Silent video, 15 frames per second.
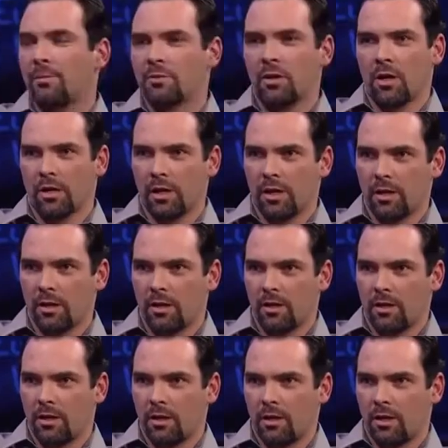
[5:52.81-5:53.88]
talking.
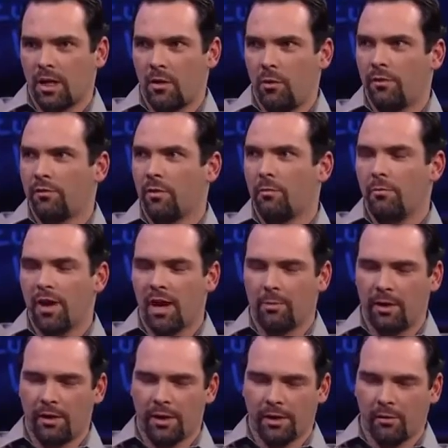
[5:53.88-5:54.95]
He went from
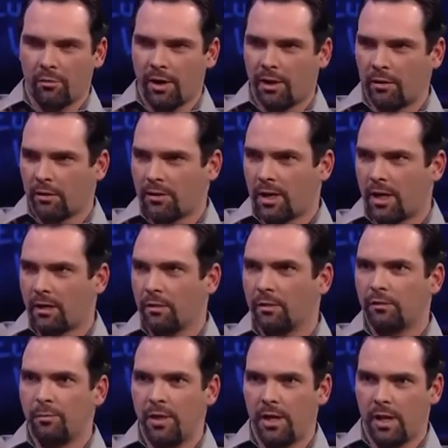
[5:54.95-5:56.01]
babbling like a regular toddler,
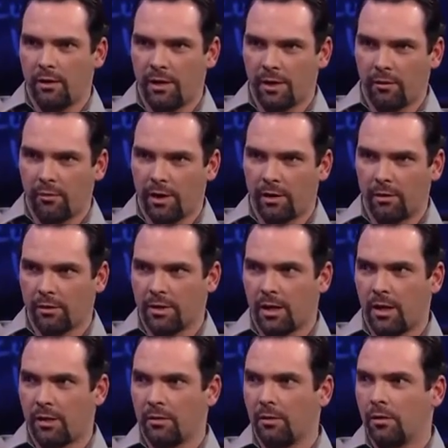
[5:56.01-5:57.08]
speaking like a regular
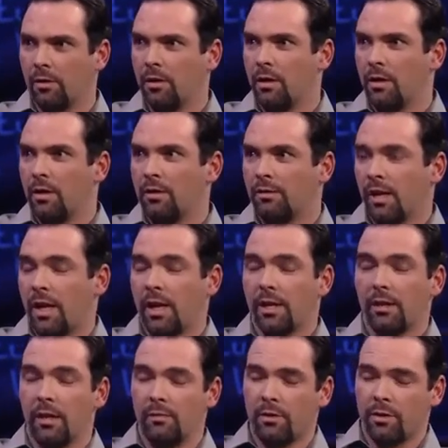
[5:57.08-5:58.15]
toddler, saying I
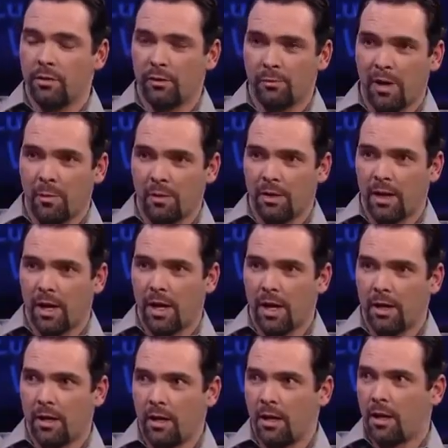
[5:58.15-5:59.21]
love you to his mom and
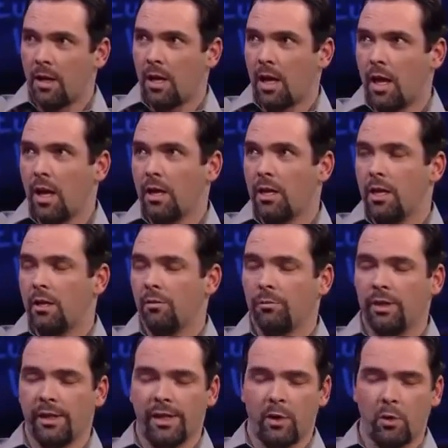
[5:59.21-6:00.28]
dad, and he
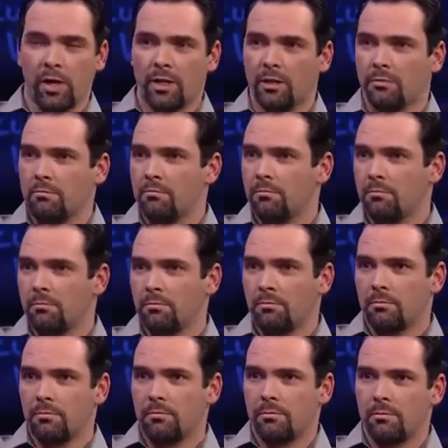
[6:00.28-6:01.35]
completely quit.
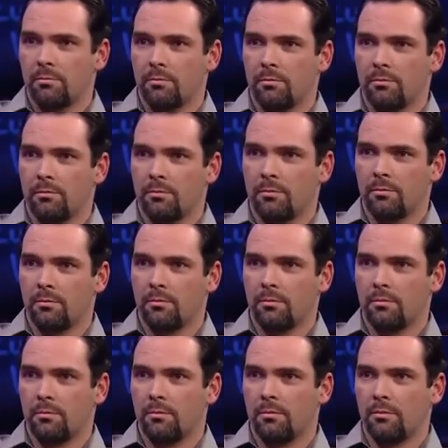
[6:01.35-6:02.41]
Okay.
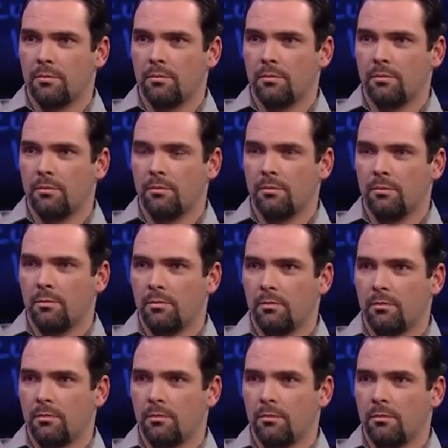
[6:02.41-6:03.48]
Saying I love you to
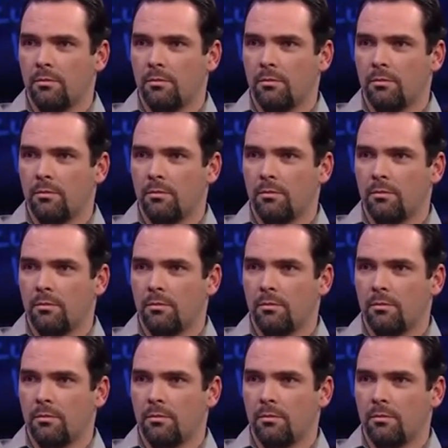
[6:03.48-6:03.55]
mom and